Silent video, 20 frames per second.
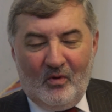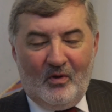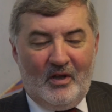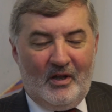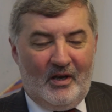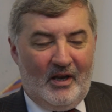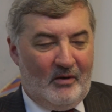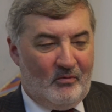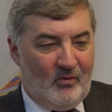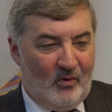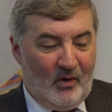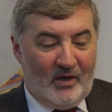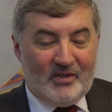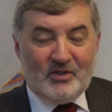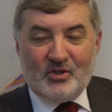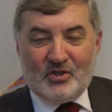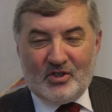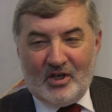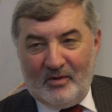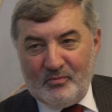in
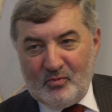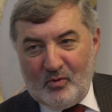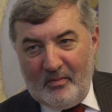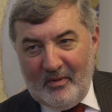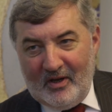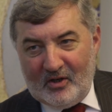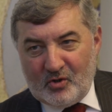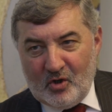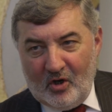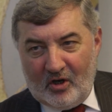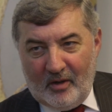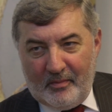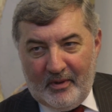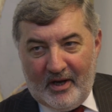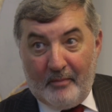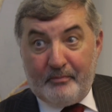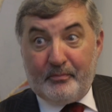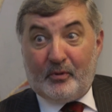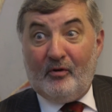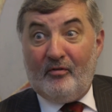religious terms, we might talk
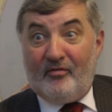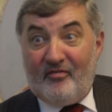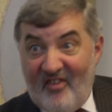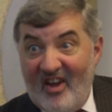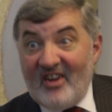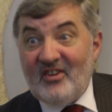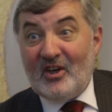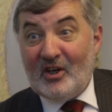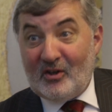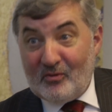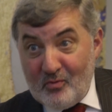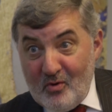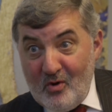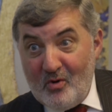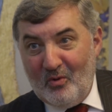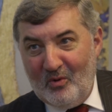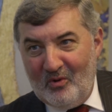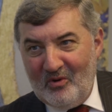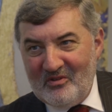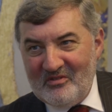about a prophetic
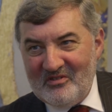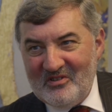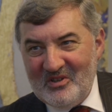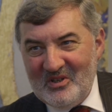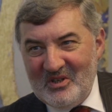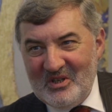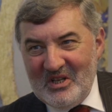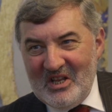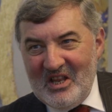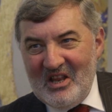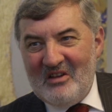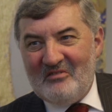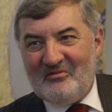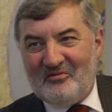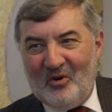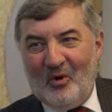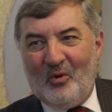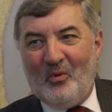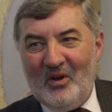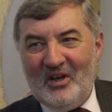role
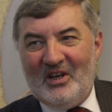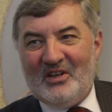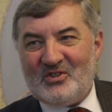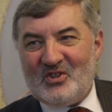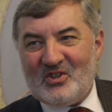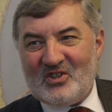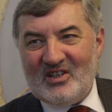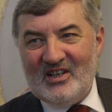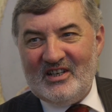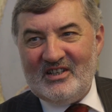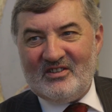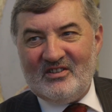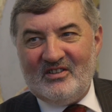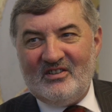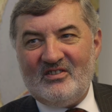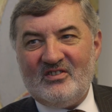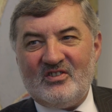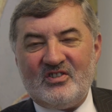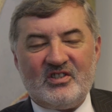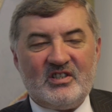for religious
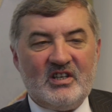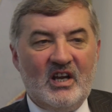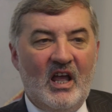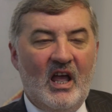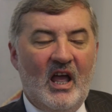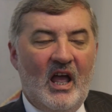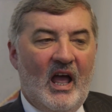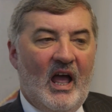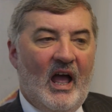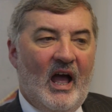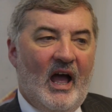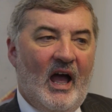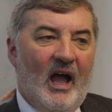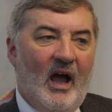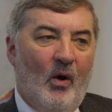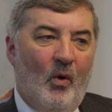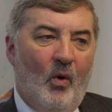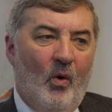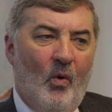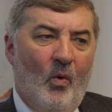leaders,
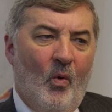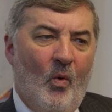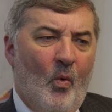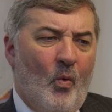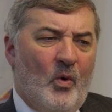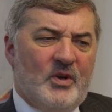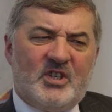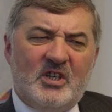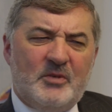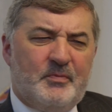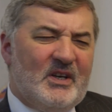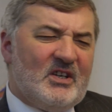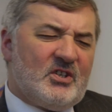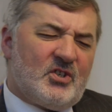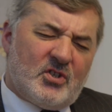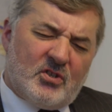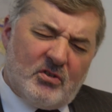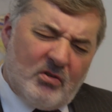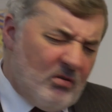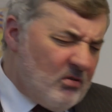which has been
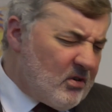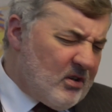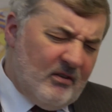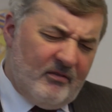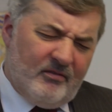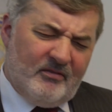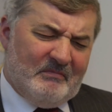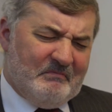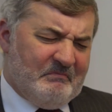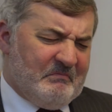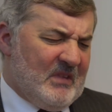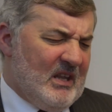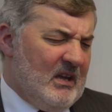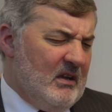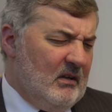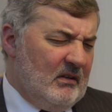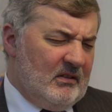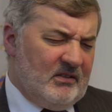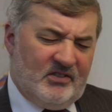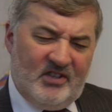sort of
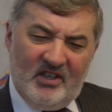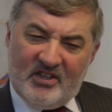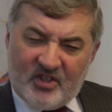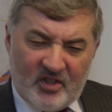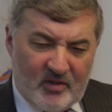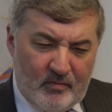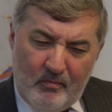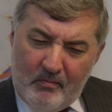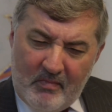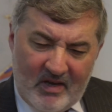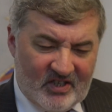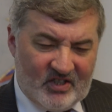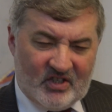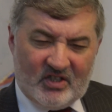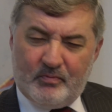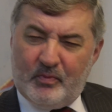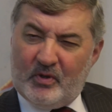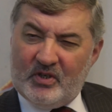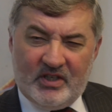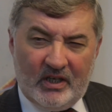
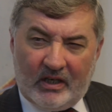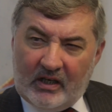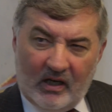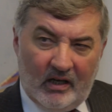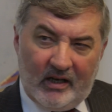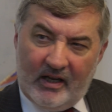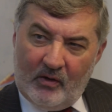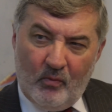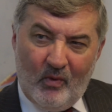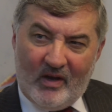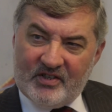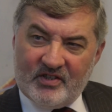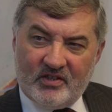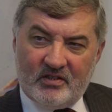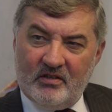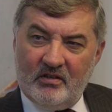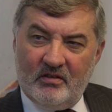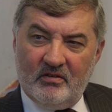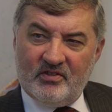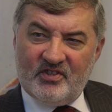dismissed, particularly in
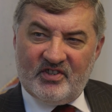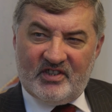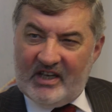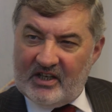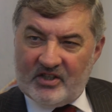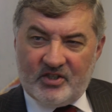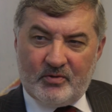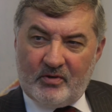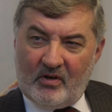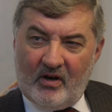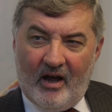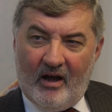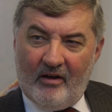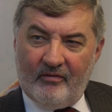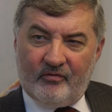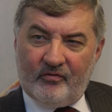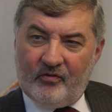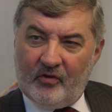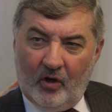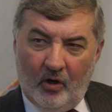Western
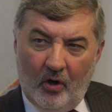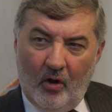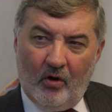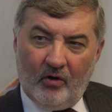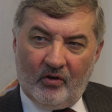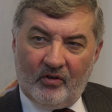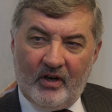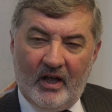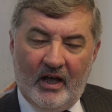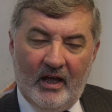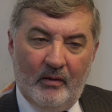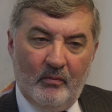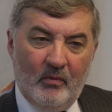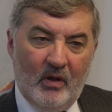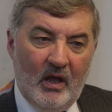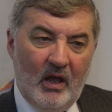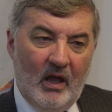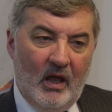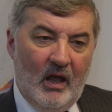statescraft, for a long time.